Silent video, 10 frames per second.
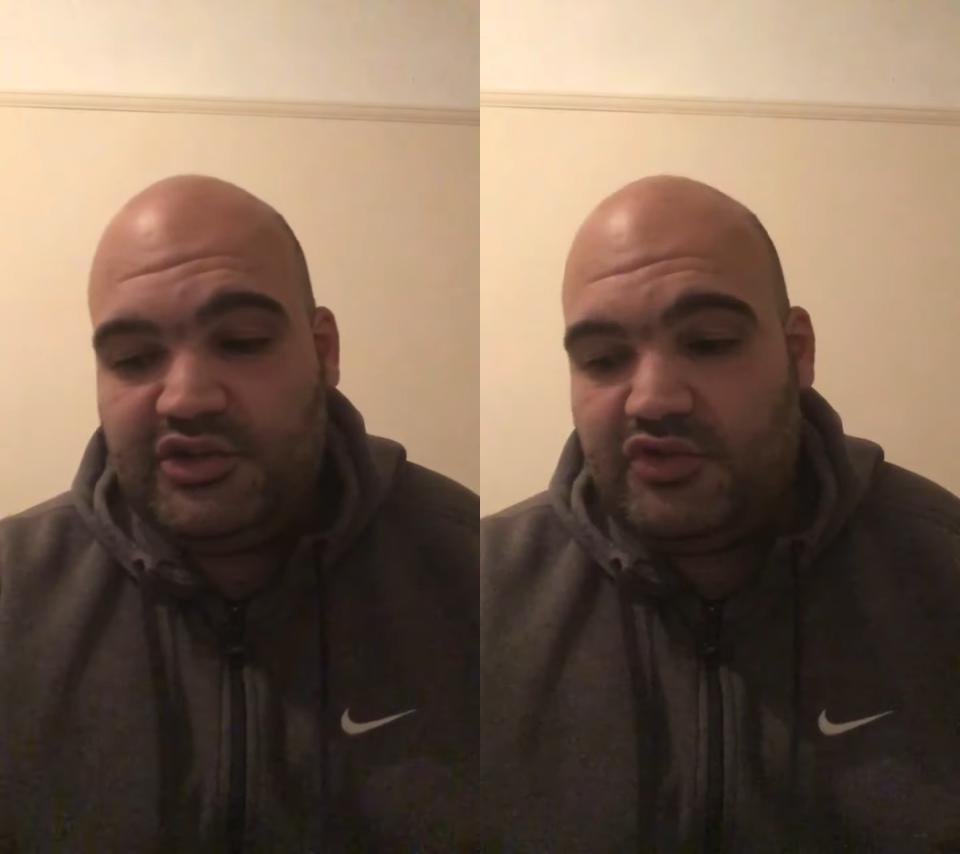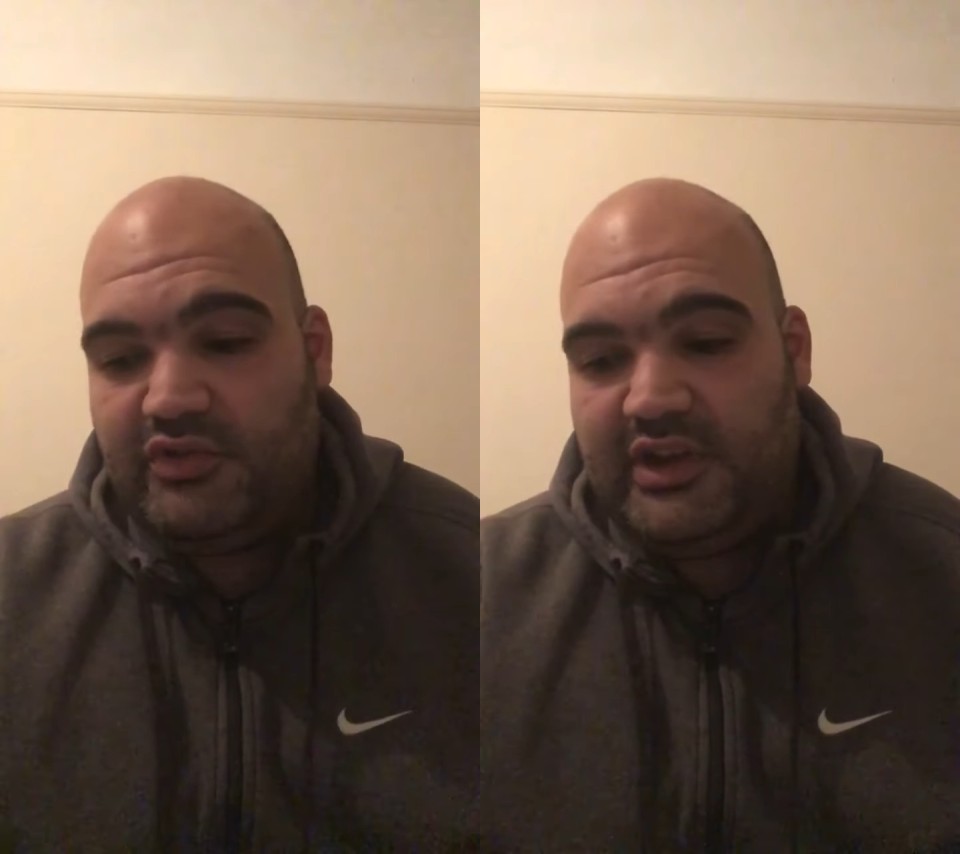
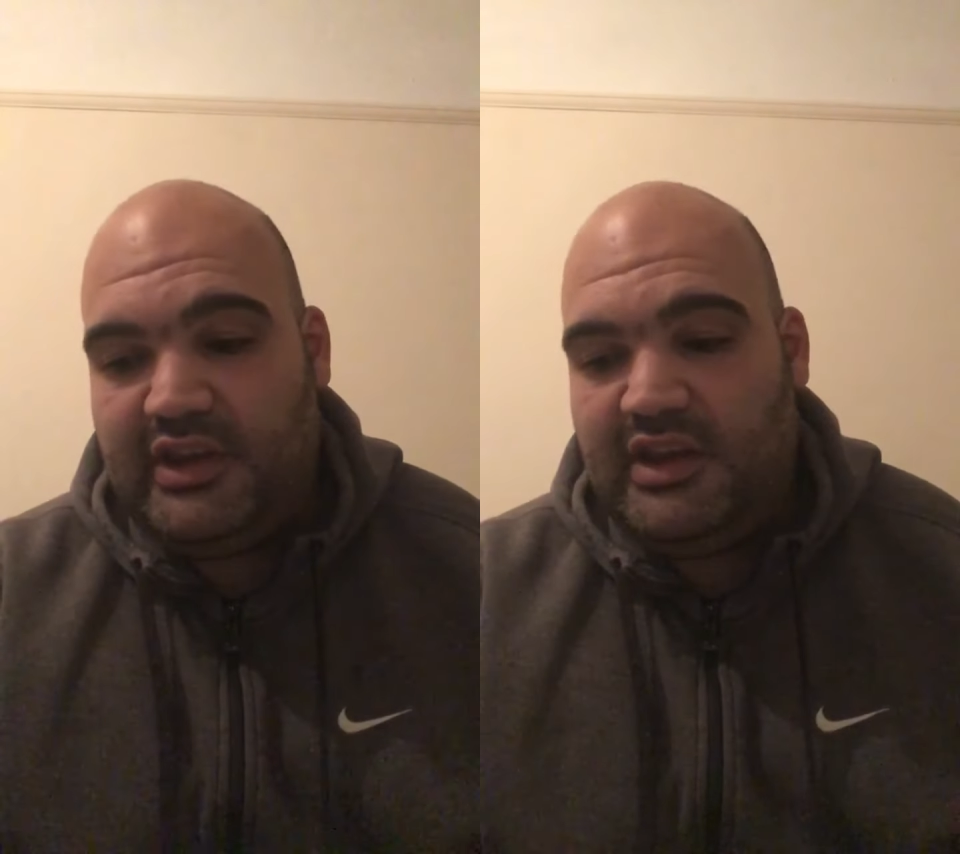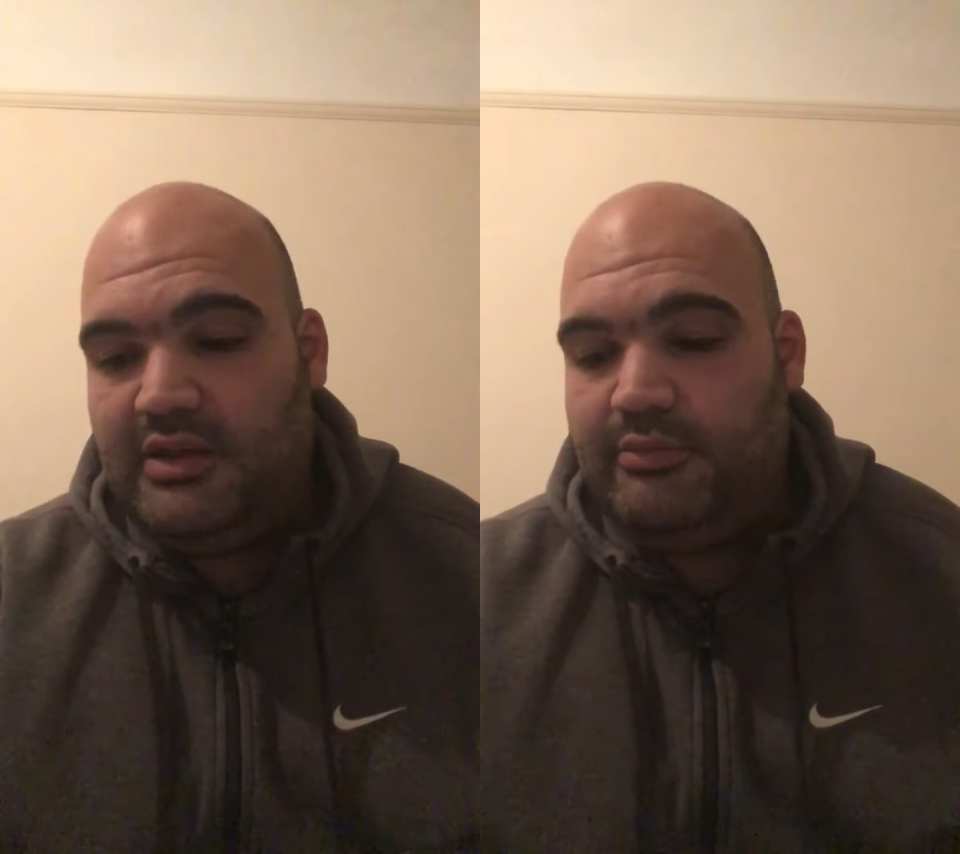Greek,
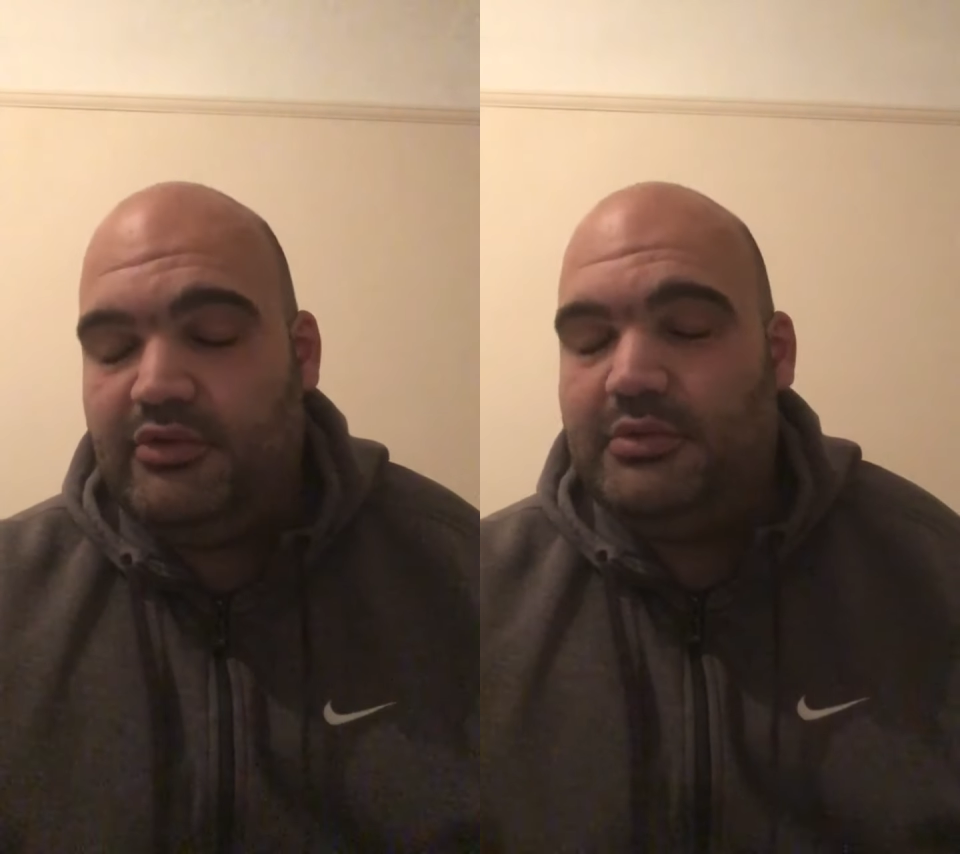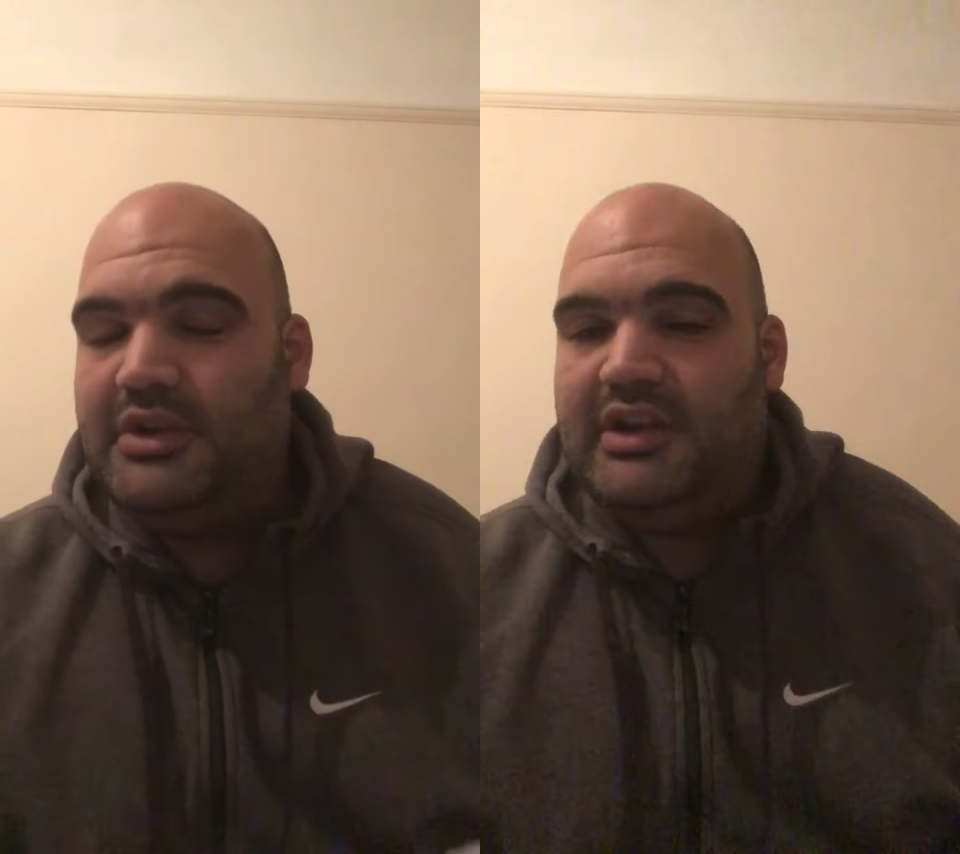
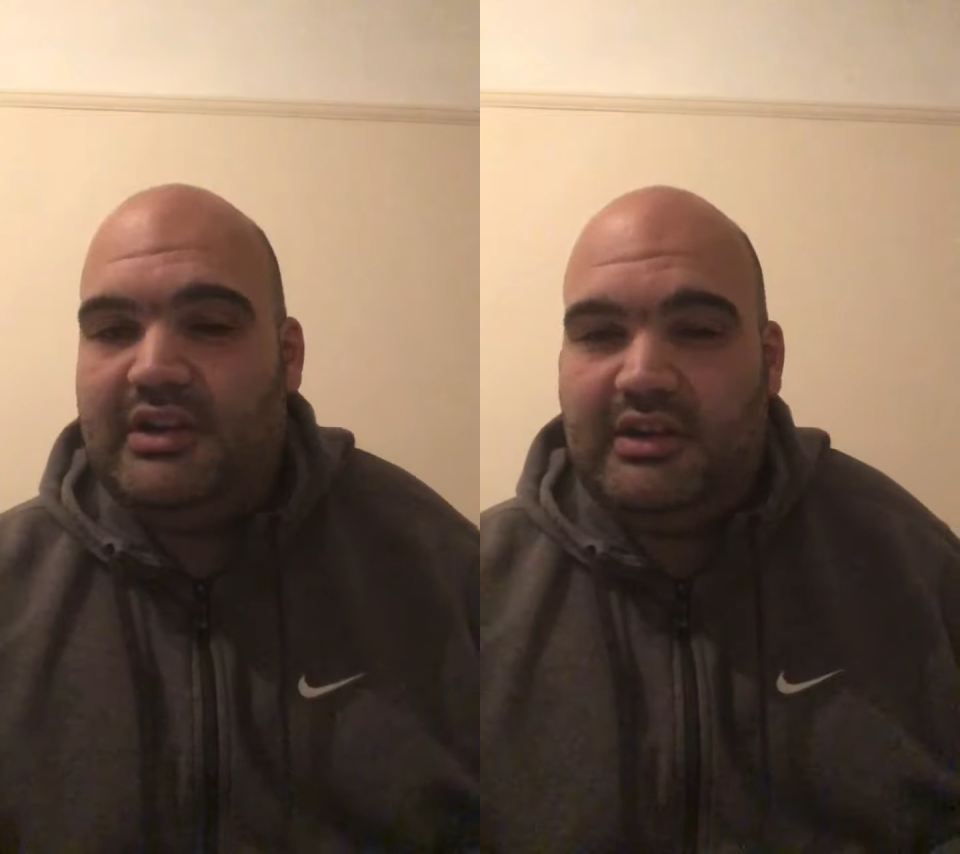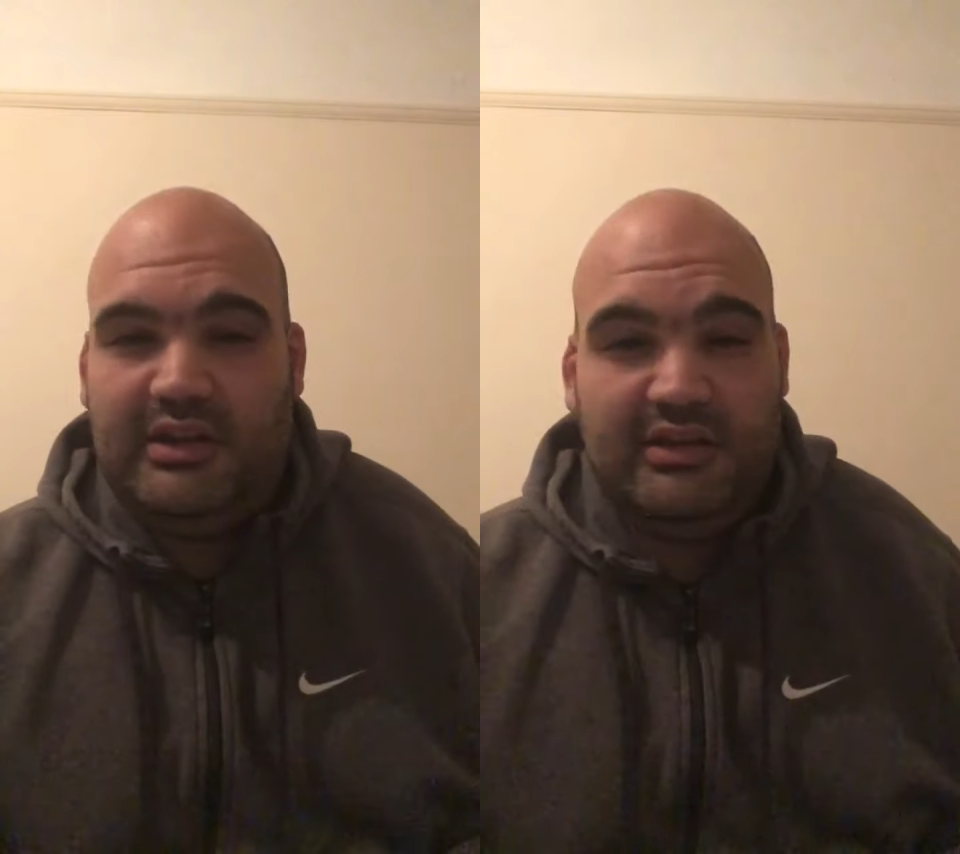Hebrew and Hindi.